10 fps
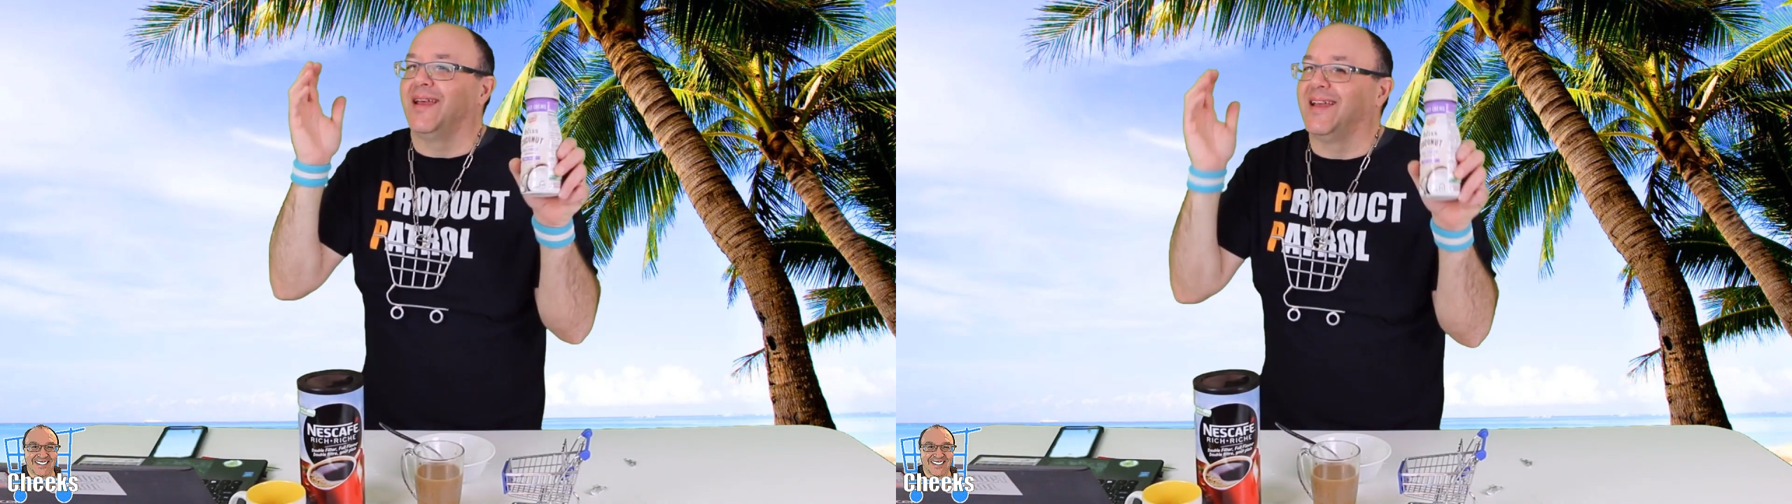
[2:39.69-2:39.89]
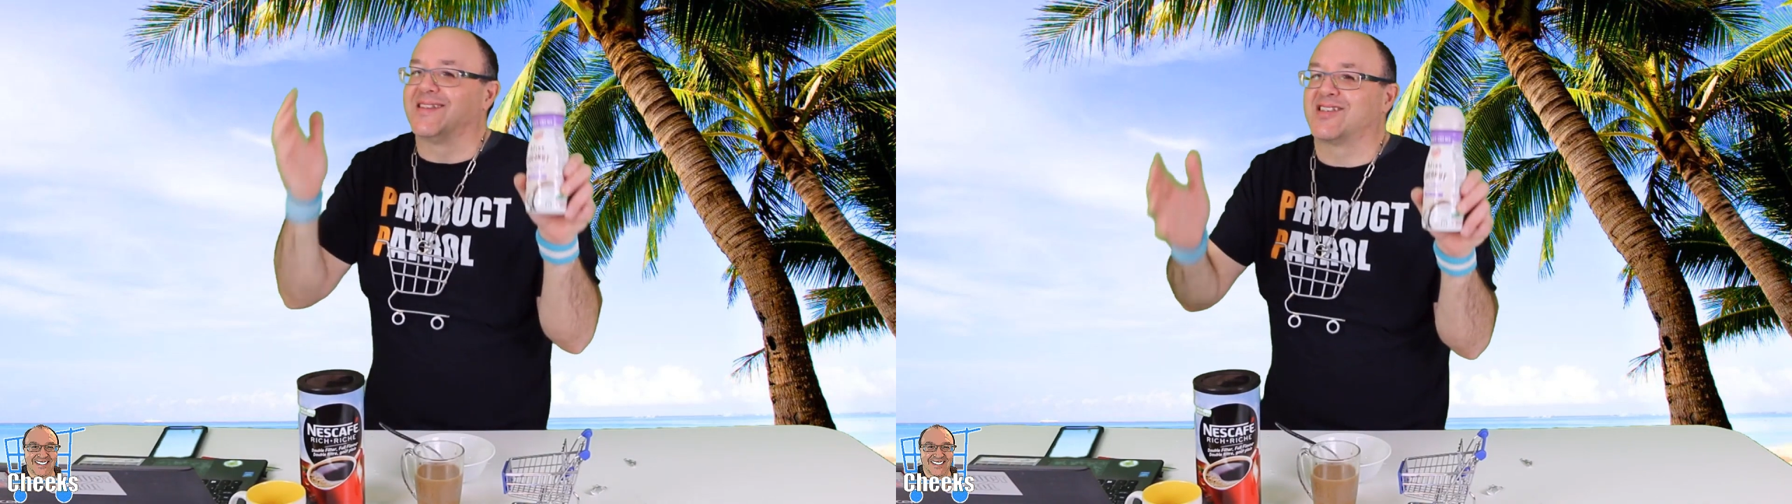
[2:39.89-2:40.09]

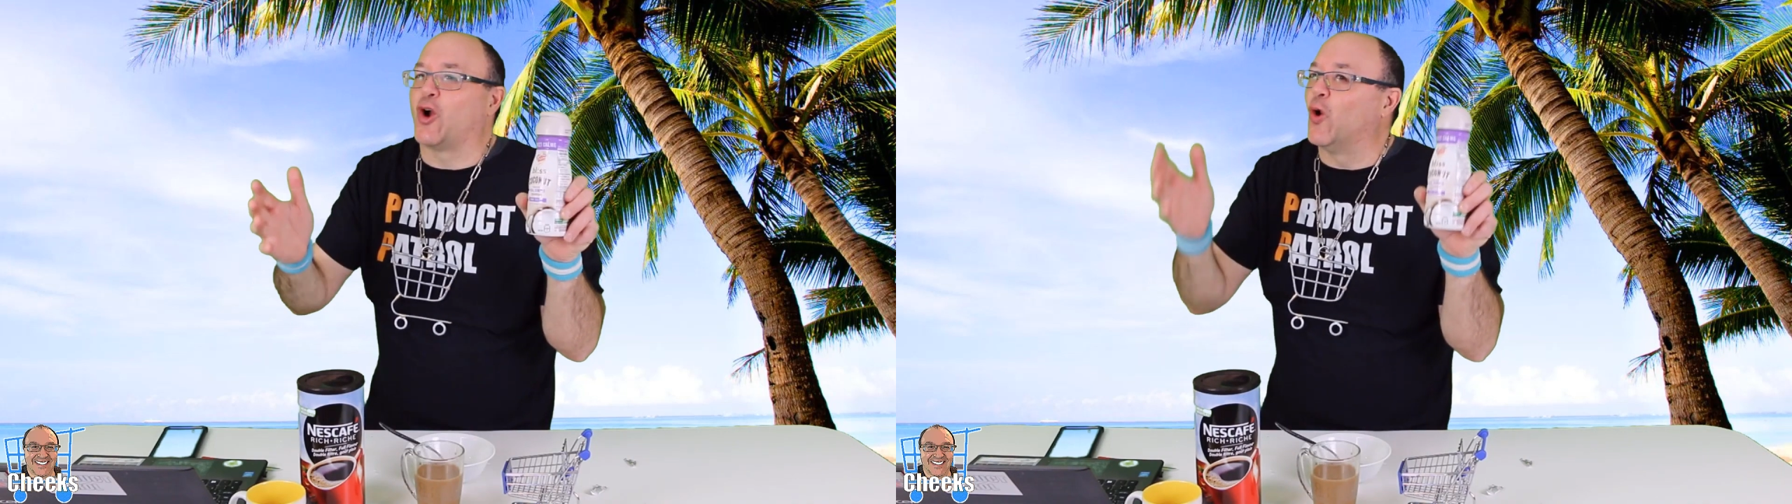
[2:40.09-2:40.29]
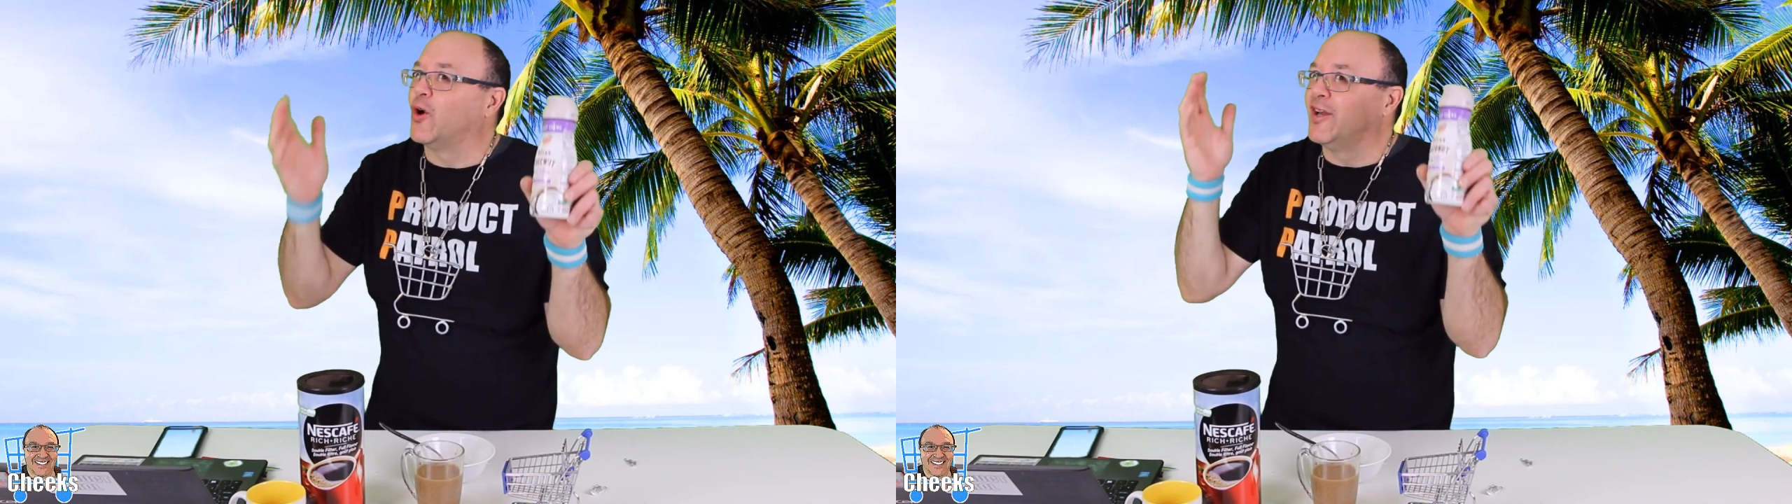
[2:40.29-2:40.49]
It's
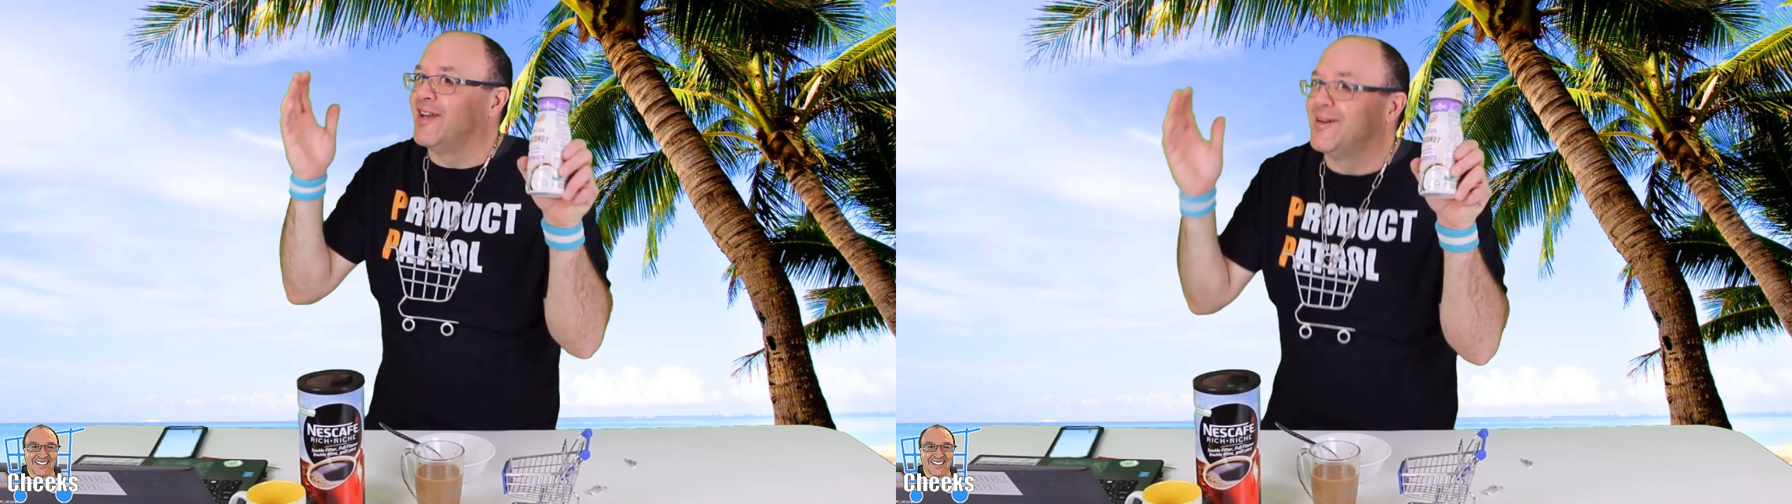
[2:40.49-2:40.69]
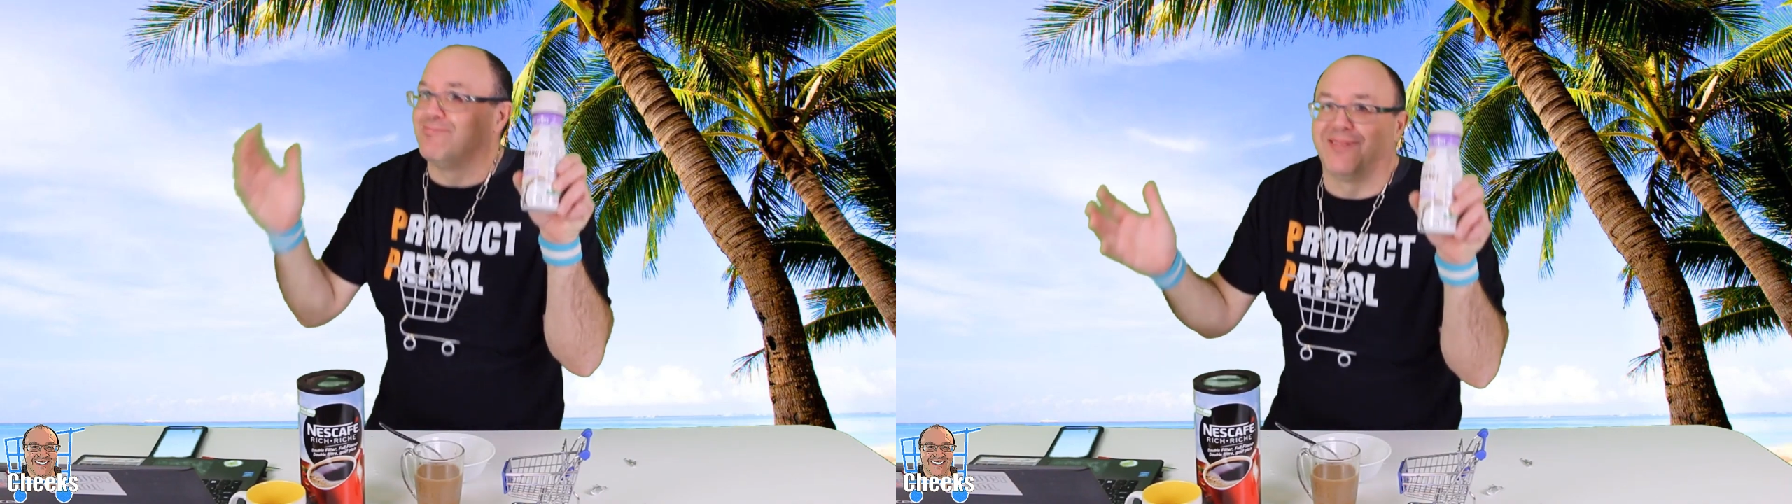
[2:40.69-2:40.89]
coconut